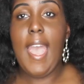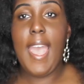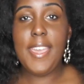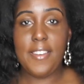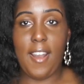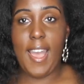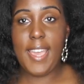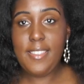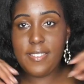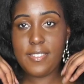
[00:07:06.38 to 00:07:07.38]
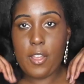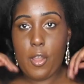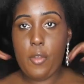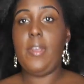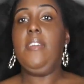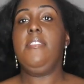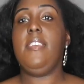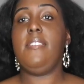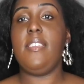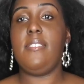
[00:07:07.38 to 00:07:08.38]
Hey guys, so
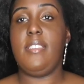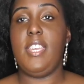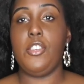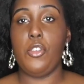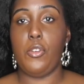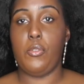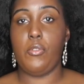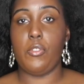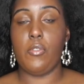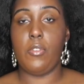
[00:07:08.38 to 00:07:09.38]
this is the nude